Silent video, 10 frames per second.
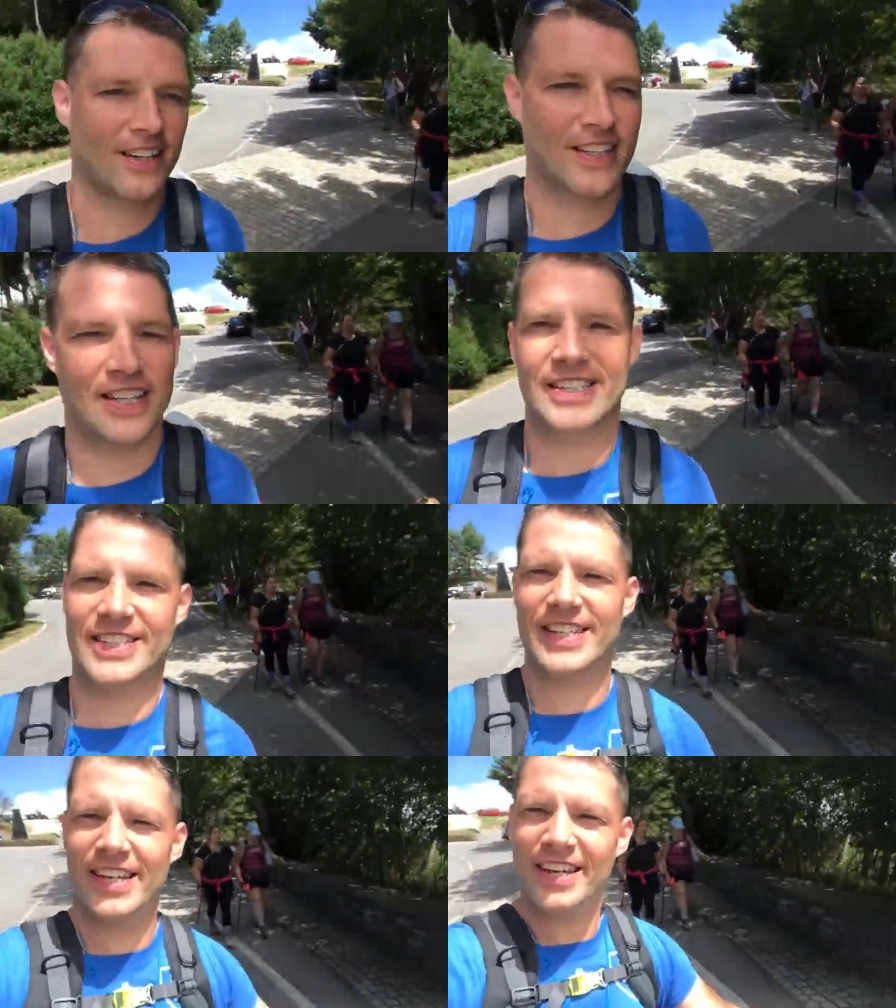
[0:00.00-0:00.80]
at
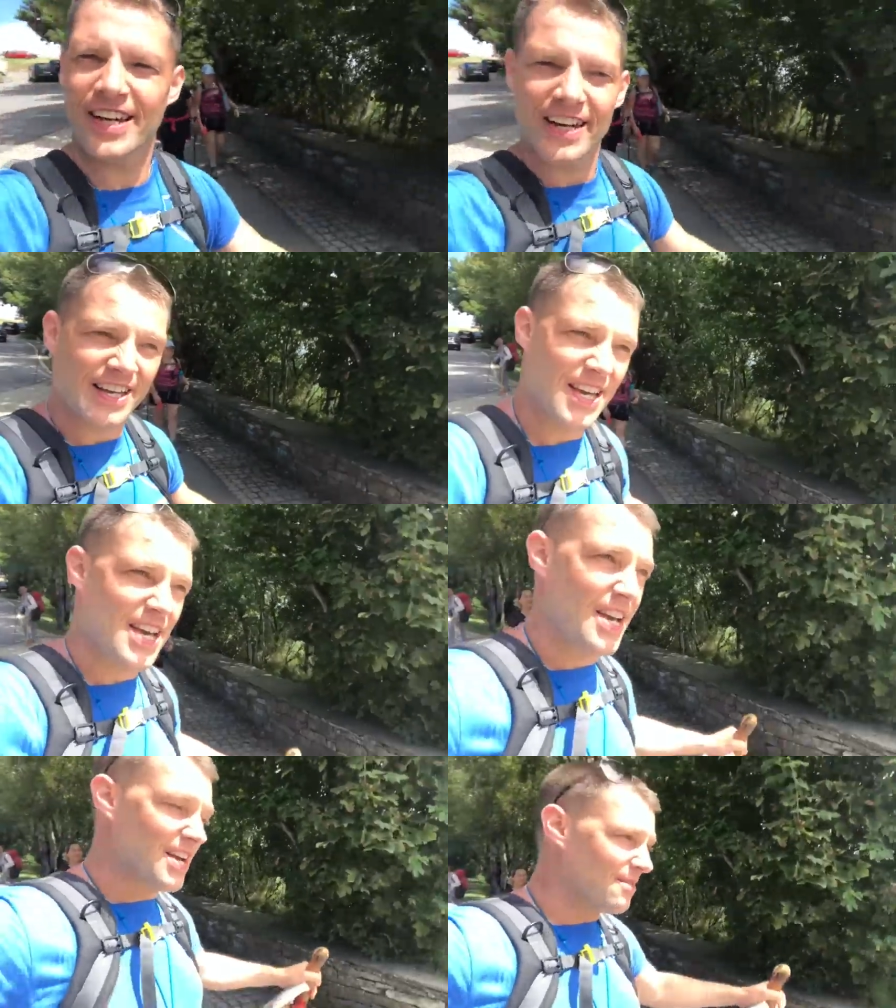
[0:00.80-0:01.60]
this. Oh,
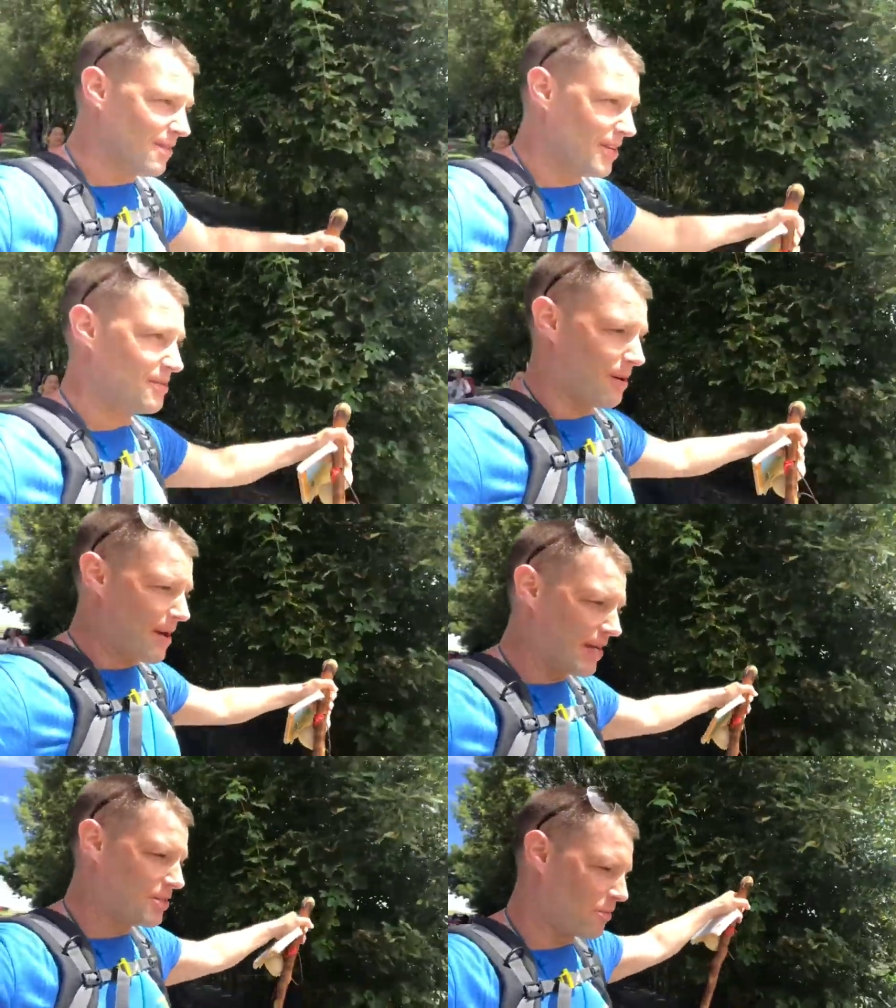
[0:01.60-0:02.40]
Here's my
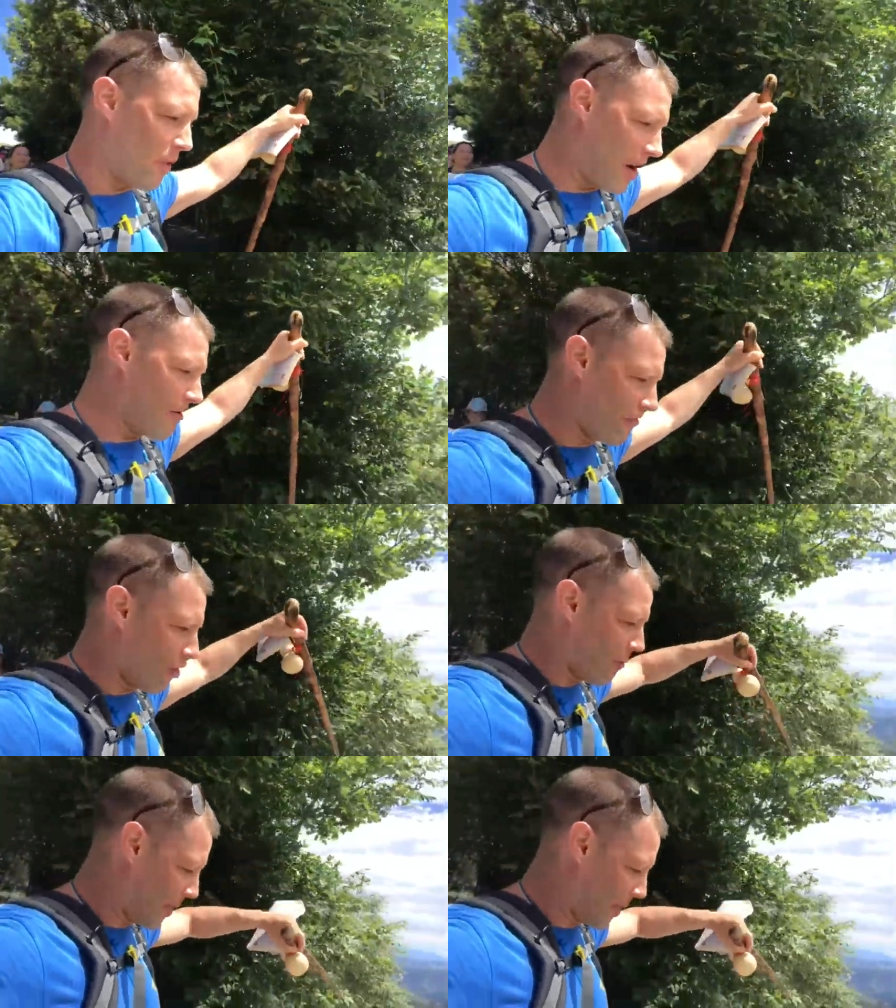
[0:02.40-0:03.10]
mate waiting for